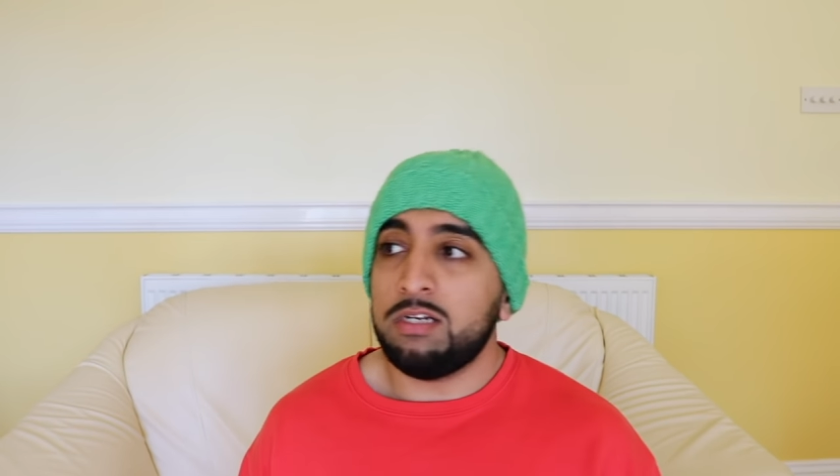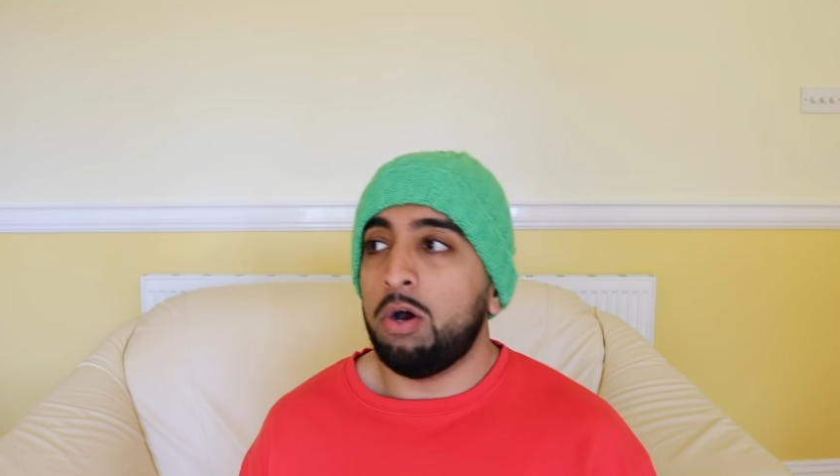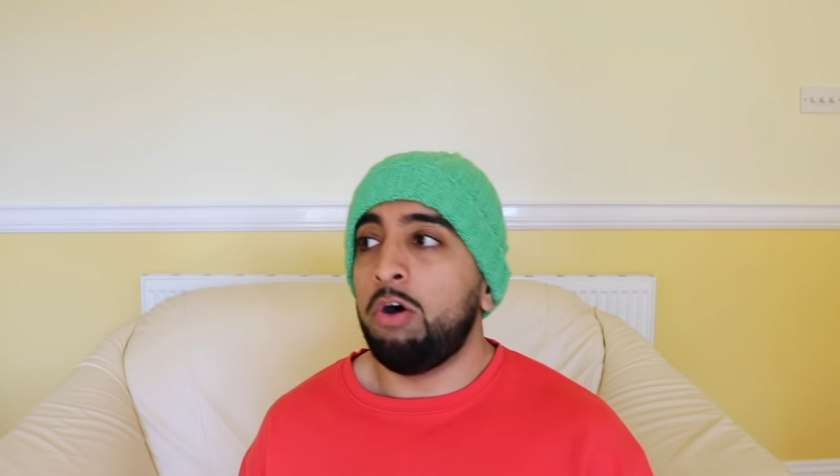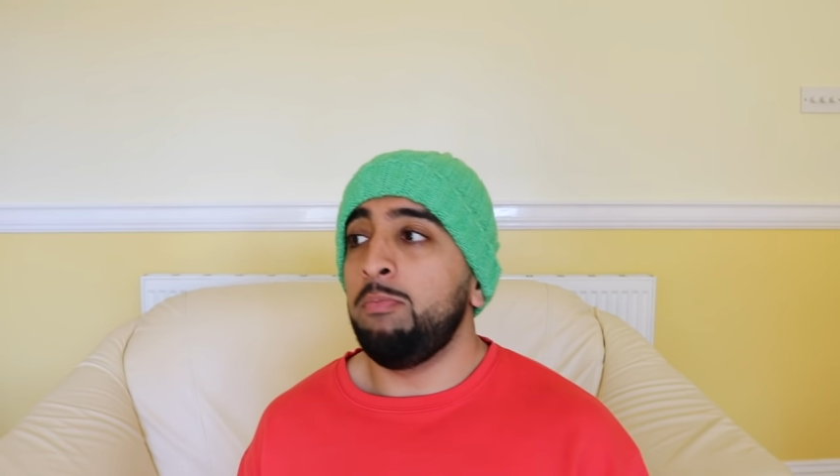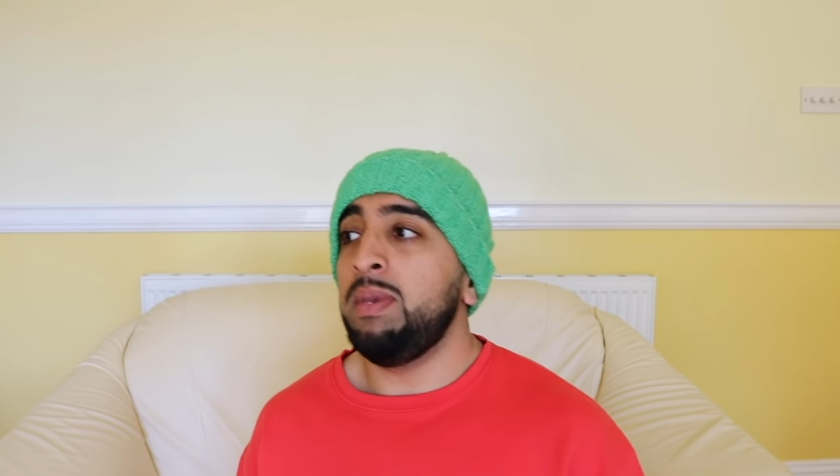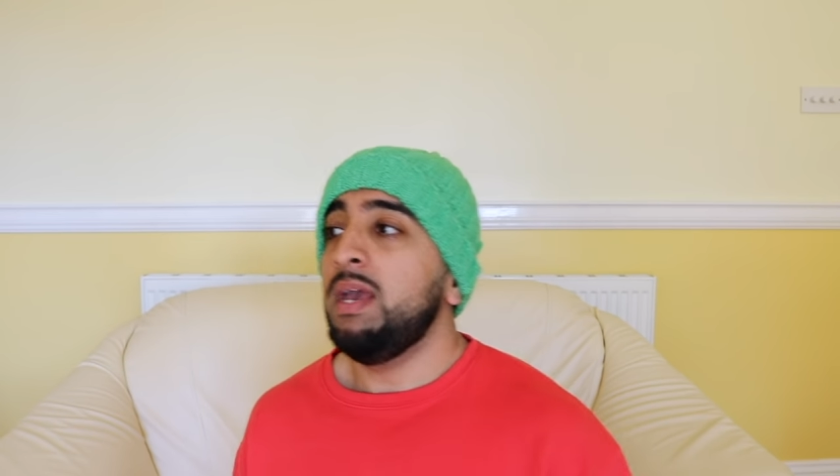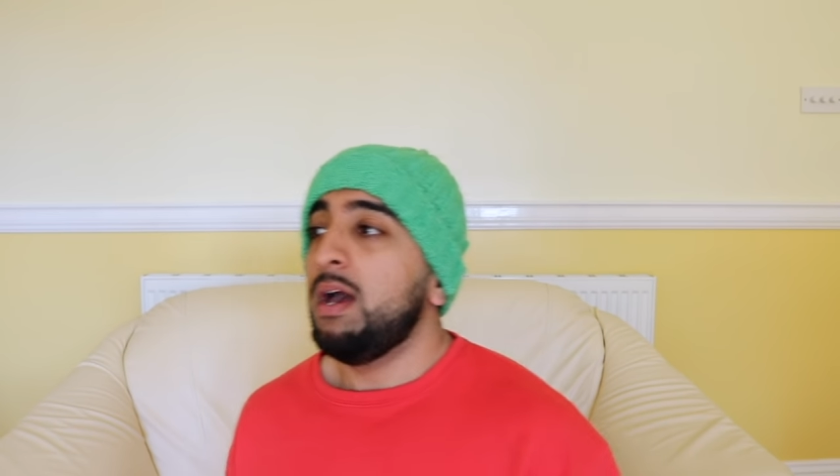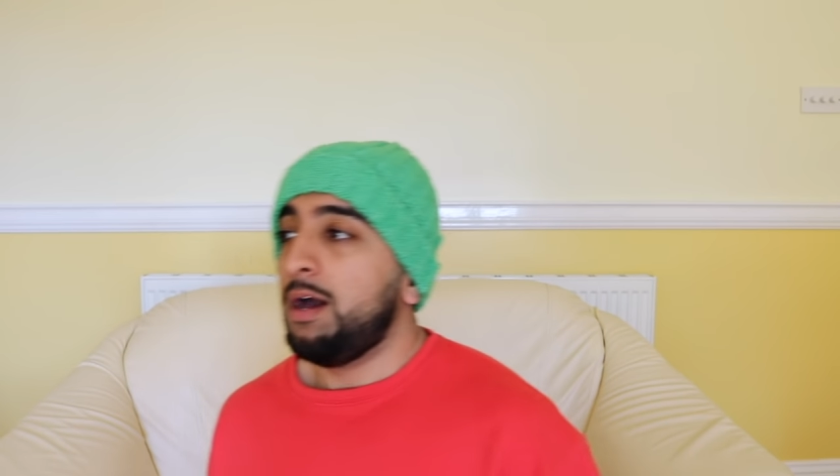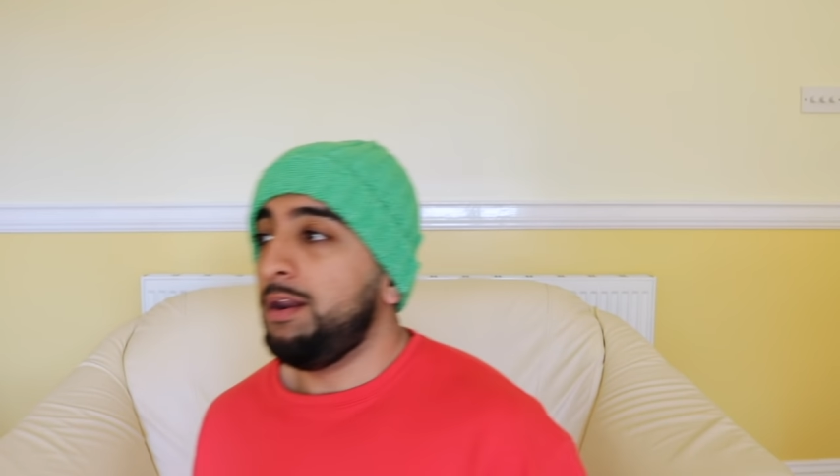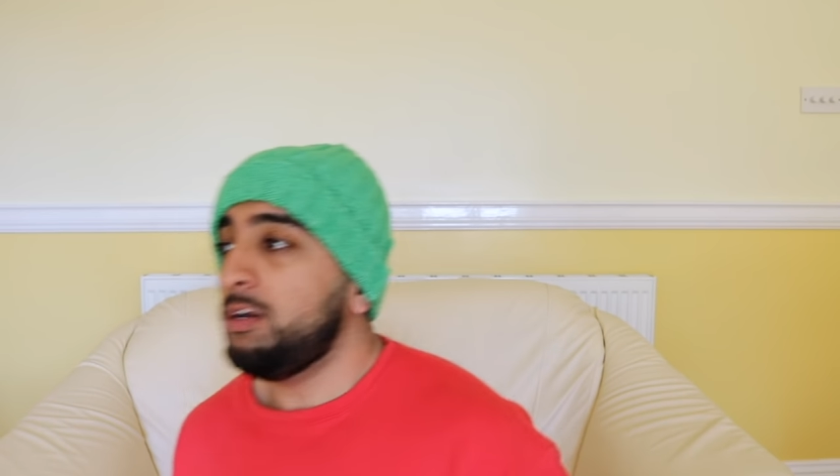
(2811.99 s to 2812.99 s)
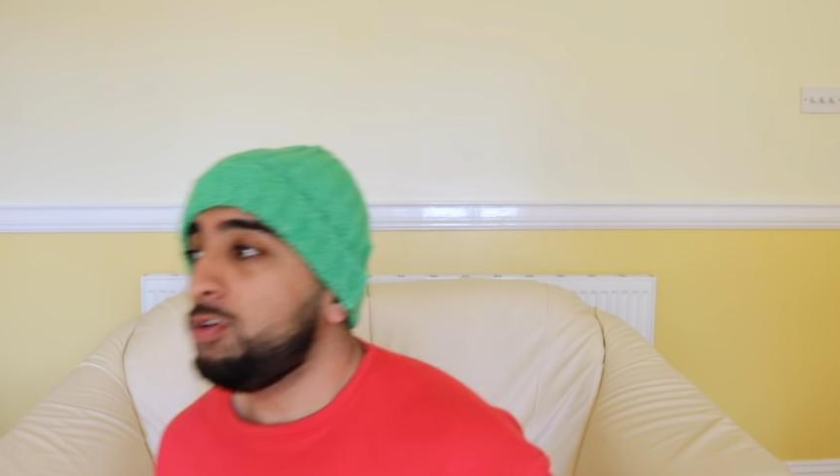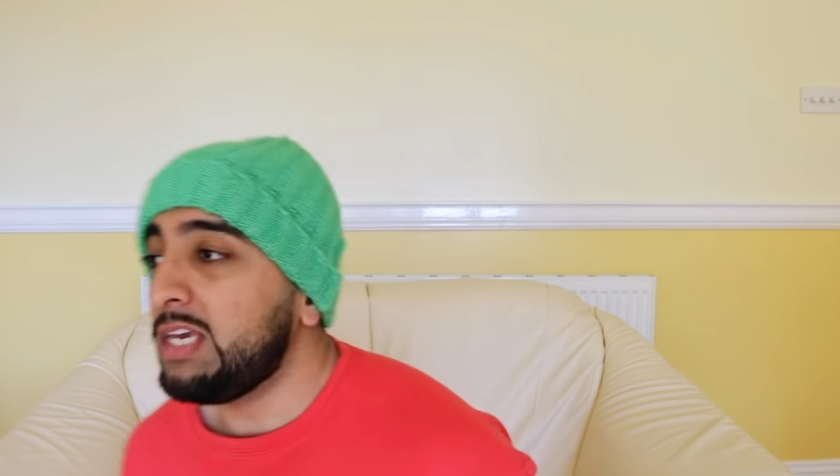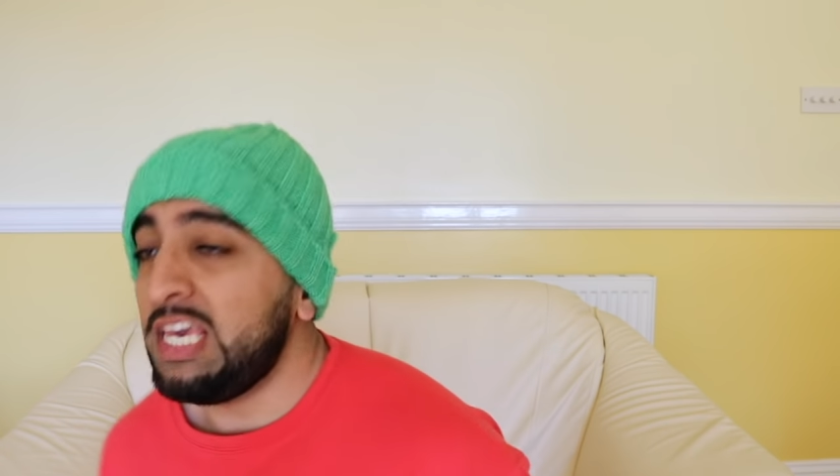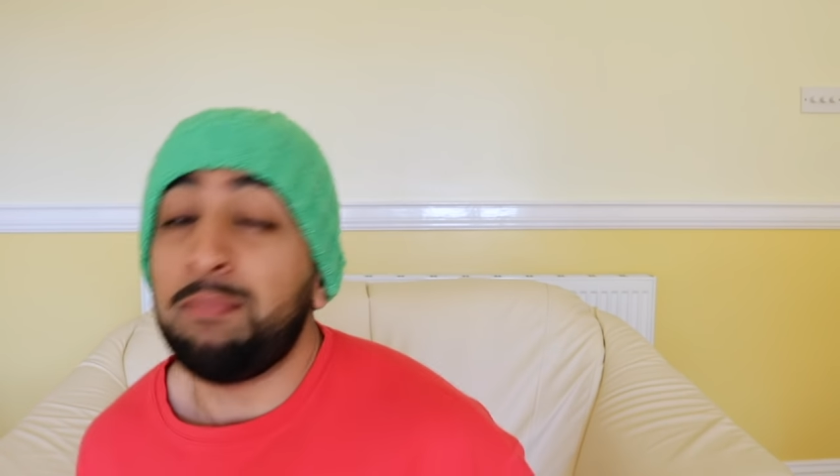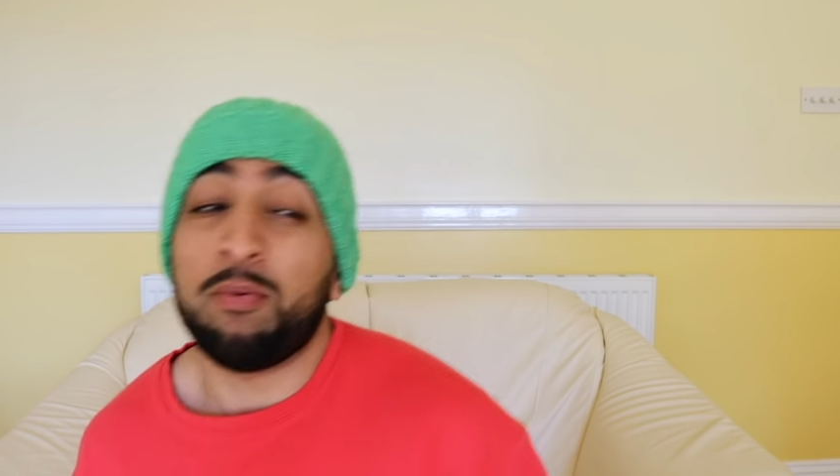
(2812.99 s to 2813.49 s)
told me not to keep